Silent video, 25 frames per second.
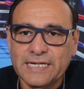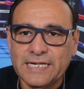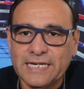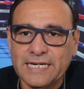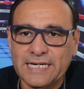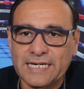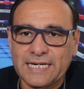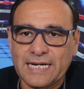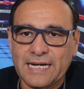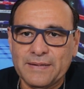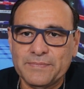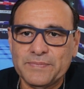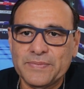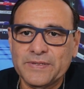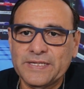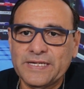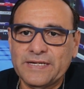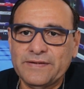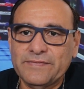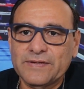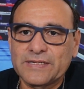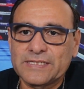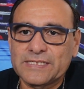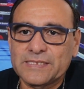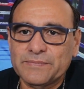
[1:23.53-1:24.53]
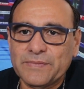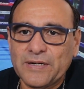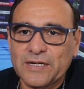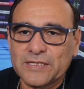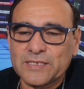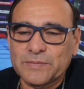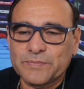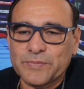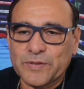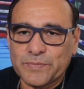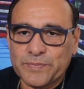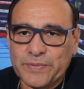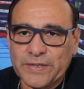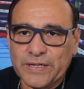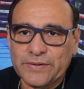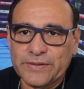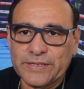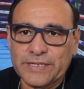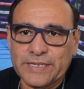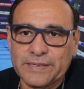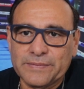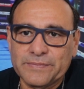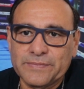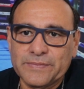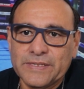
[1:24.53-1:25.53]
and I believe it's about to propel
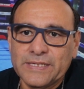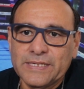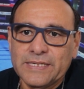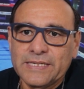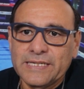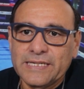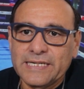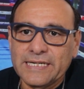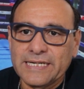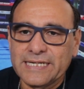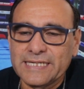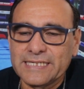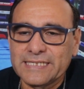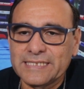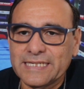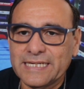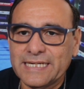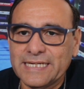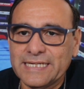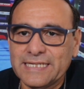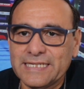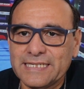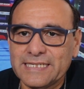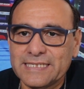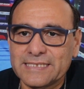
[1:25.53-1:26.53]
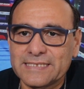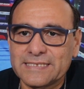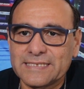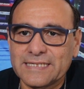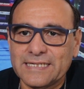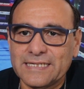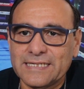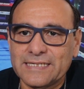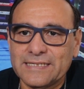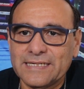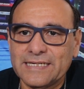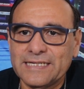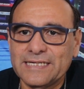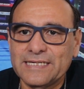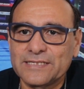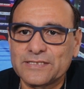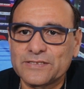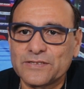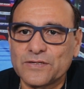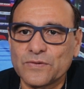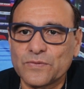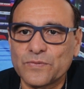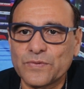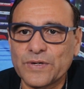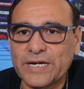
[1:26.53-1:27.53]
him in in his uh, in
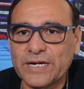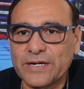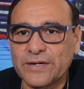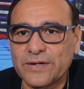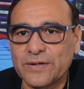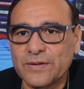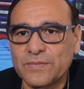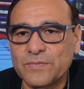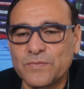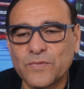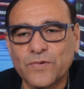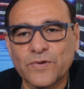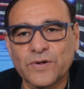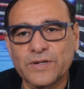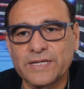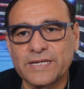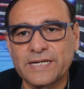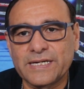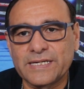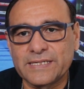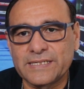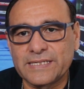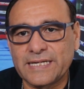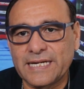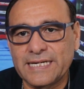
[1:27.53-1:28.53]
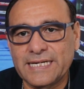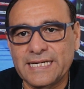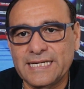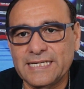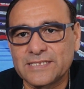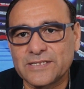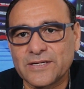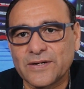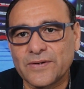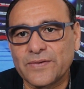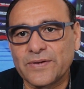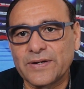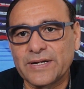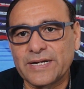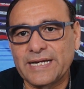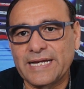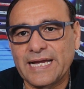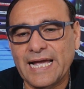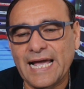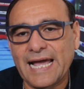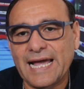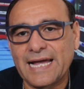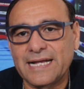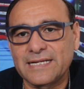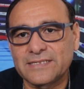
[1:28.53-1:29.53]
his career more than than he's
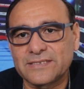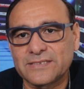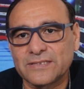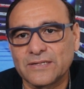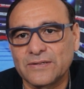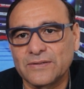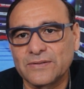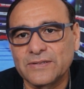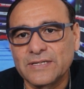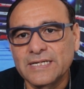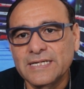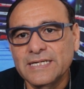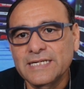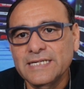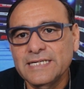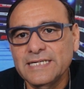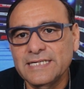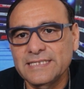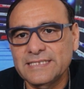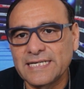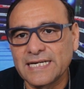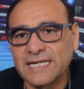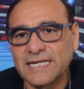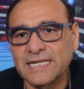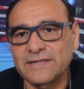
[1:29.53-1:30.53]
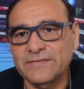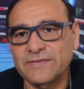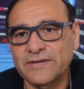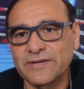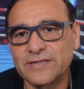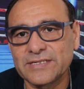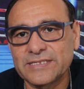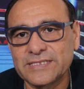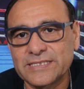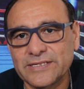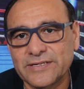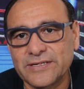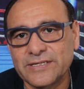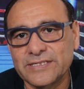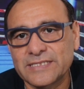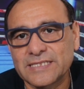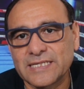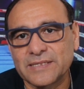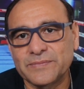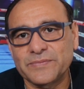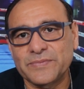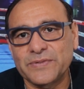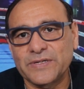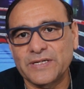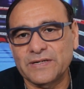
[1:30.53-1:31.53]
already at. So he's taking it very
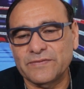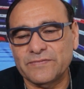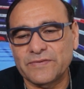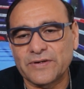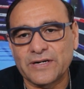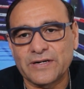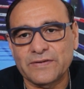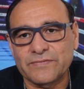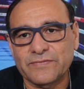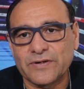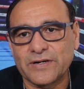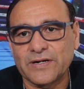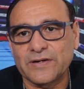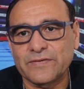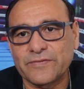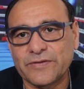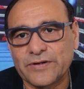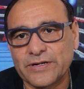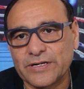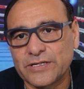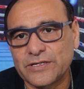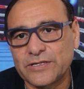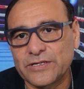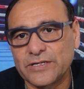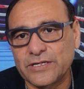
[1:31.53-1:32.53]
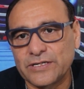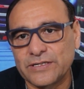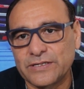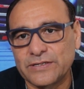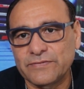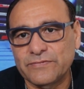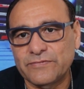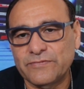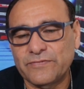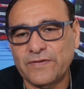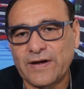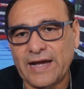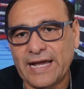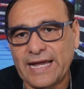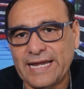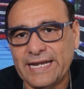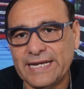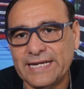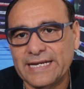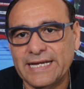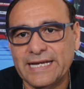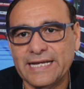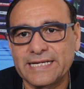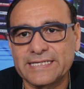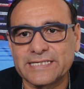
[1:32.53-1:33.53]
seriously. It's gonna be a very very very good
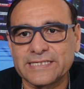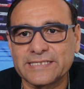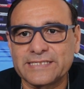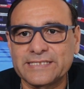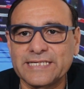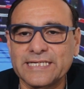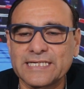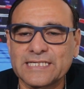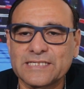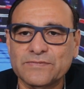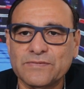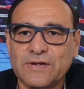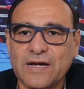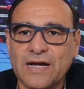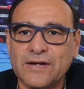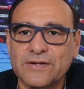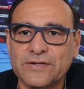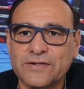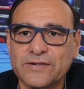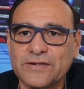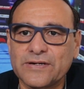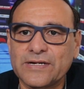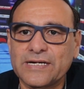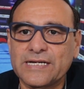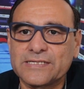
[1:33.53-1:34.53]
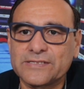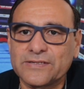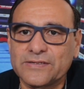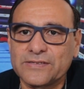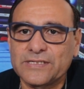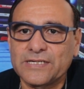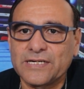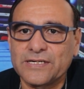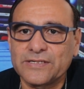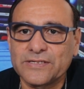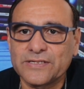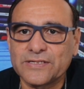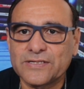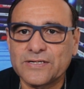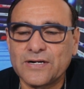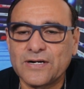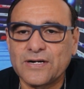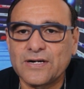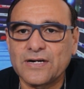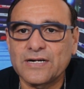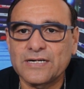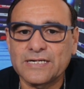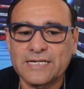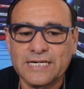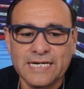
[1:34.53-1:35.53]
fight. It's a six rounder. It's on the
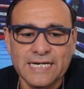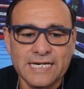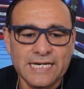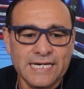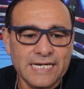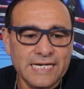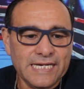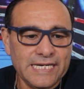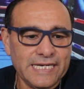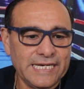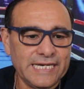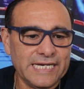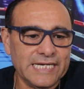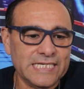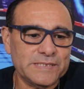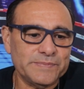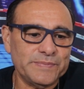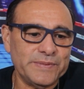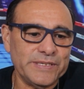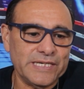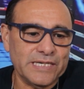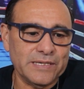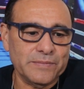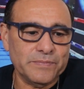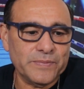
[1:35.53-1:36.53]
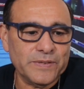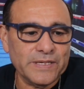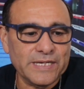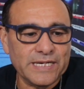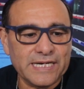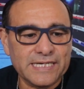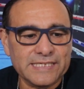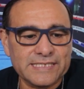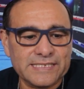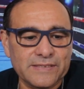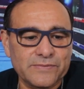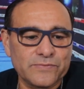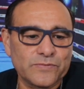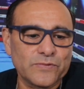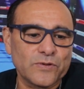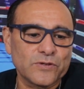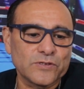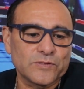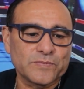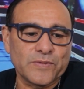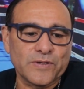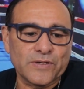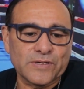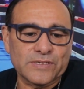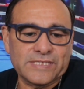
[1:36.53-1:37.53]
undercard, ESPN Plus in
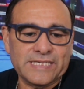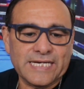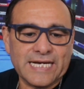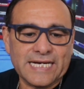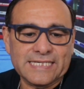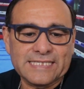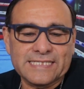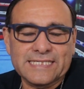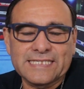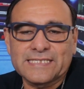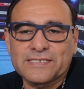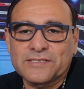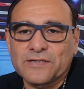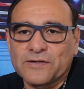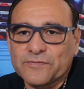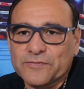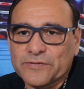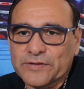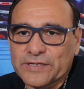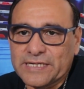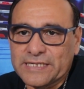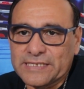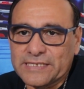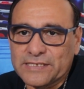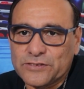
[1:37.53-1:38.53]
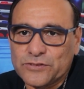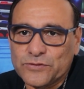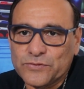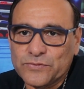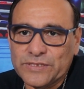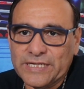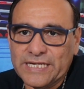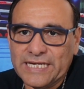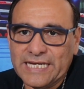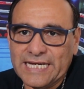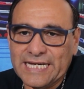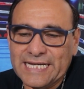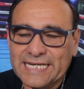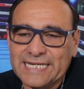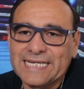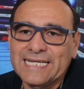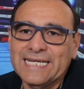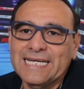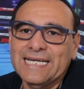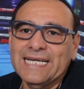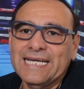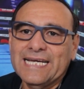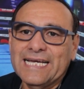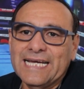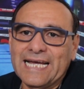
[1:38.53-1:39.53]
Rosenberg, Texas. Don't forget to tune in
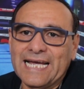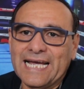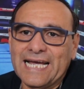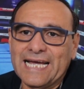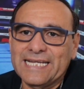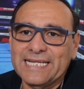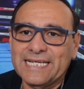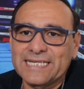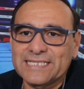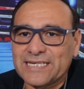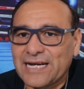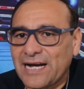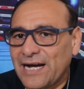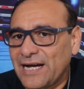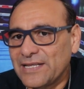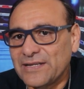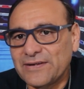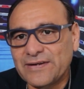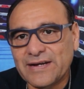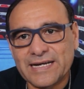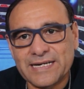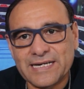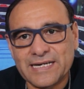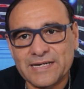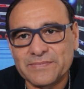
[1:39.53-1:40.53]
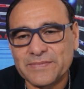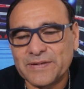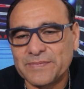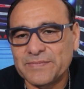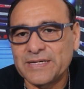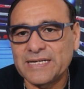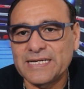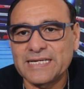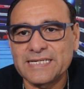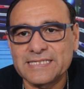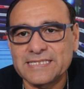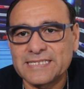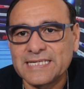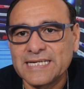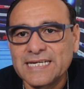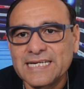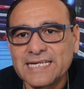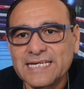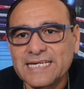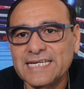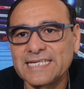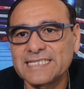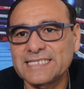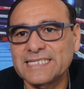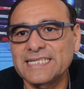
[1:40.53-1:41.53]
and let's holler at him. I mean, he's
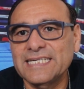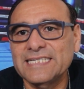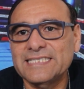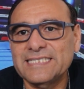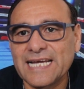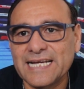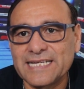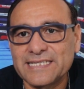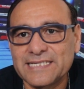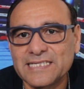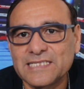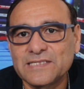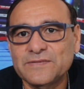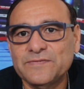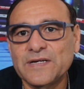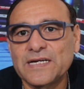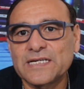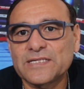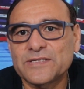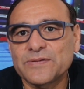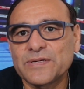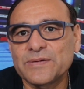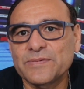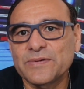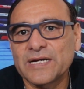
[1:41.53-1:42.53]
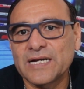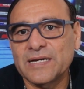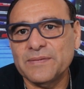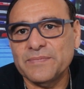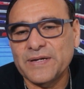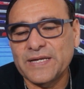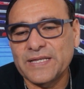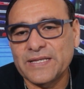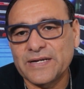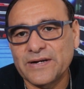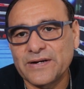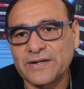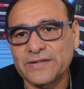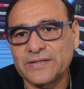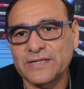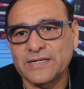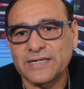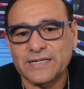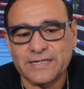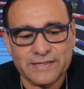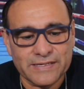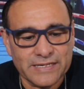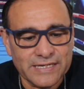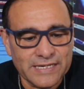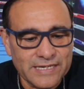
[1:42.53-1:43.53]
he's gonna take this victory. We're gonna be there in
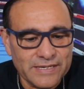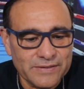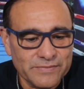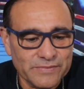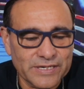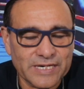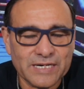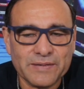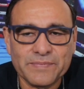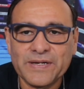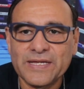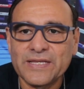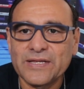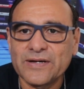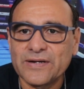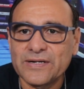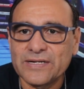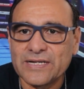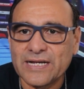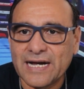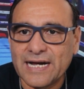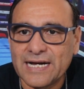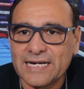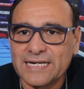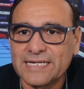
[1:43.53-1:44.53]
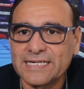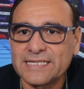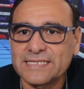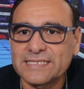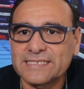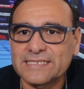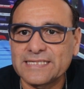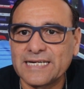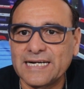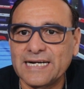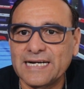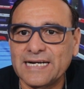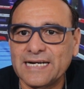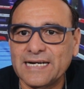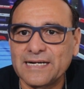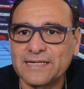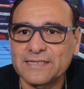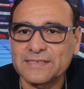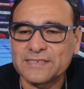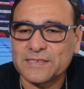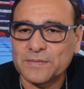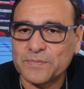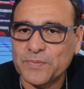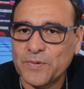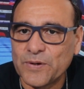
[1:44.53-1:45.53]
the we're gonna be there in the audience,
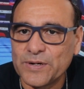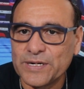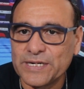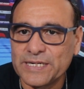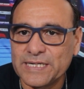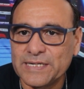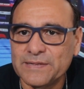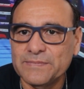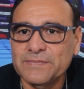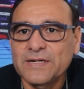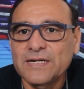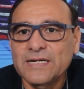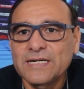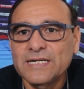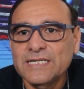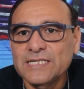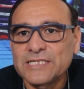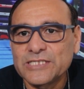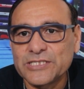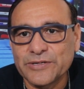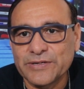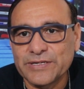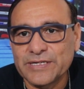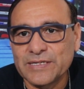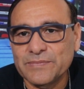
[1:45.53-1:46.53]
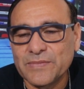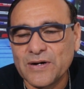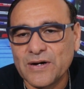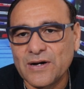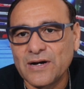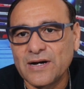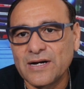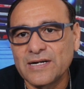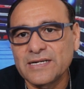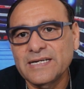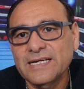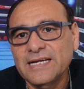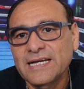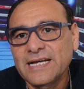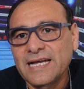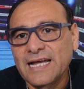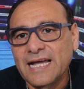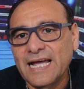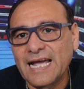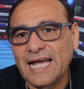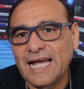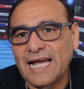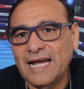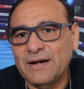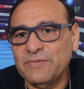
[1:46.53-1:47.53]
uh, supporting him, cheering him on
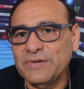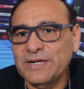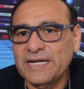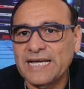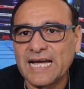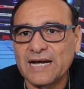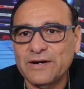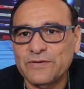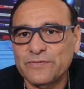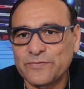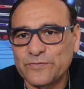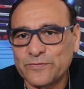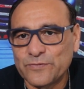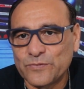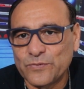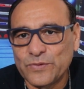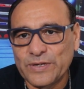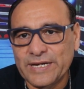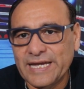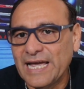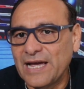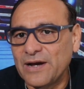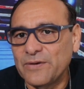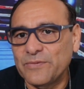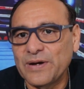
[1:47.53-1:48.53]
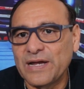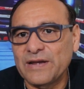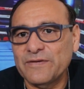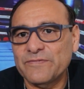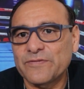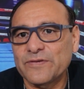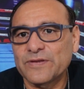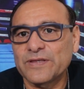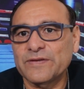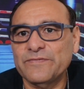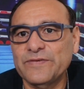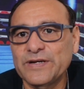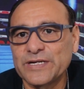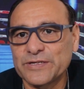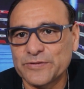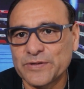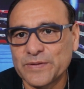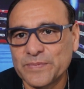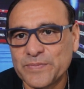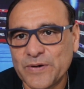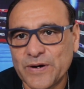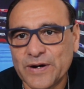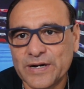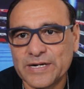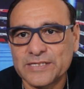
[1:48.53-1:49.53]
and we can't we can't wait for the
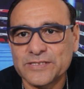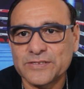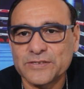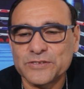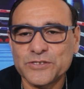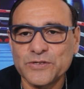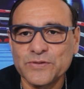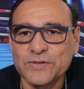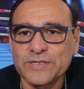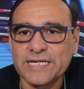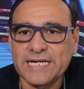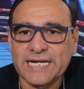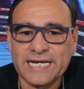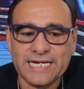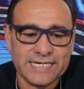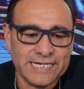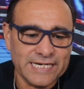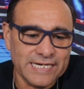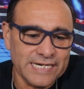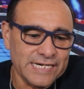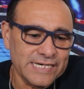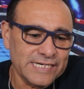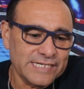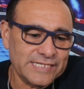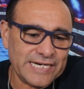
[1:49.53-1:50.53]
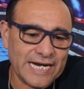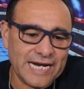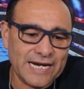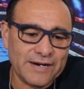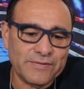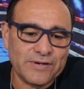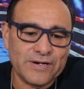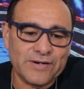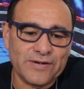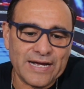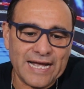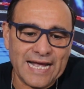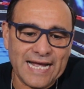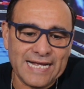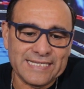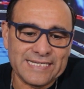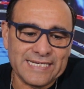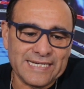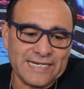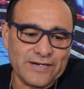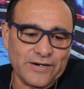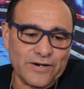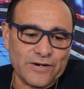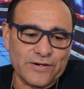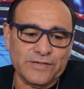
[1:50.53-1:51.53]
victory party. So tune in, Tyrell
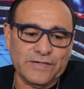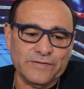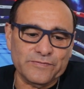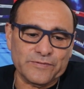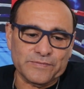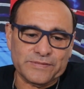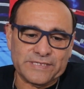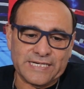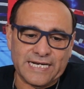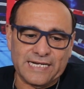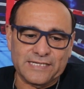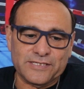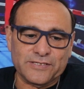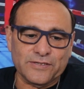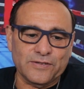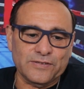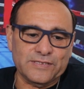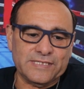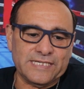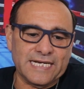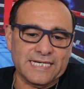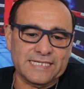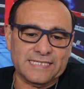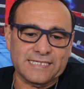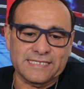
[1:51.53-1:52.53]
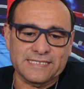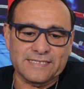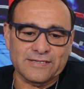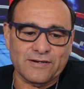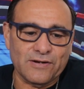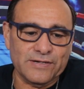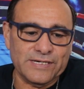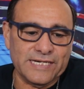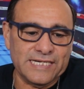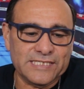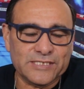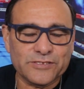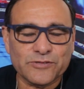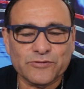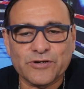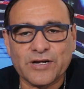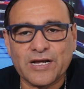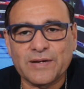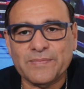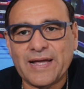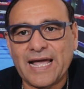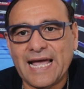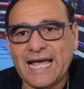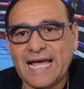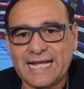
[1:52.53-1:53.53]
Anthony Herndon from San Antonio, Texas, on
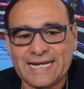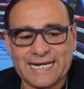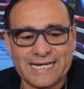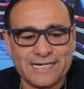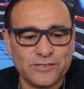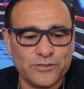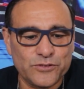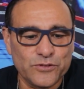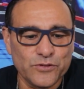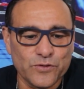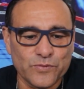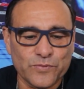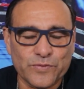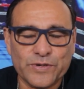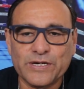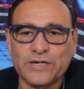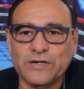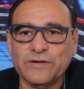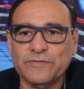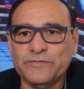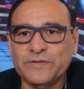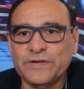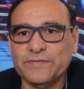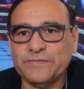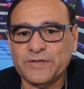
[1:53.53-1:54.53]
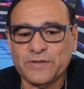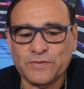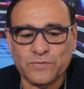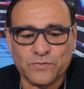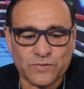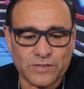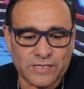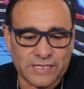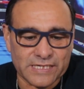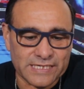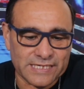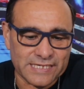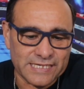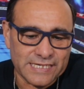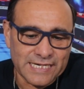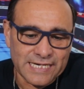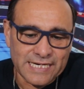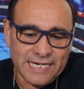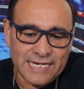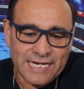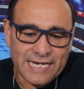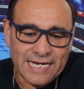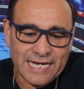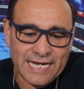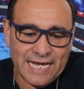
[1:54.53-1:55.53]
Instagram at two Real 51,
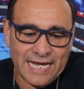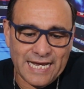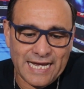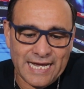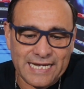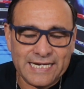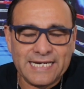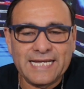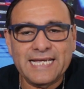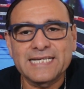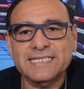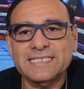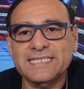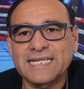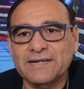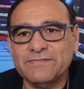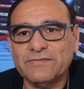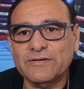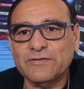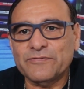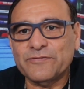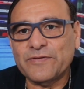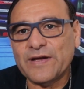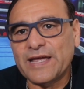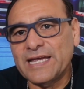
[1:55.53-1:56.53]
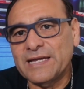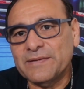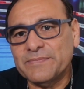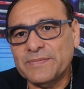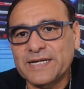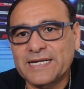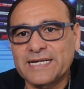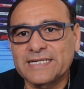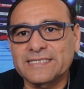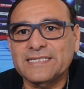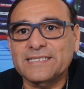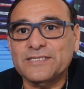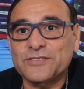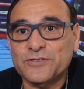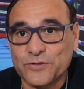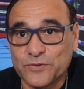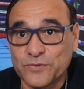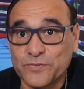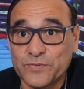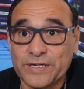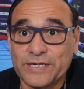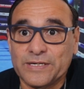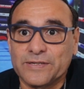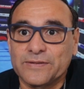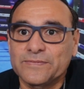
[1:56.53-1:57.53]
and he's never fake because he's
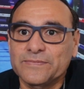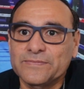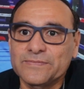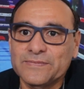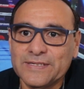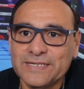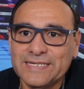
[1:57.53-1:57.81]
too real.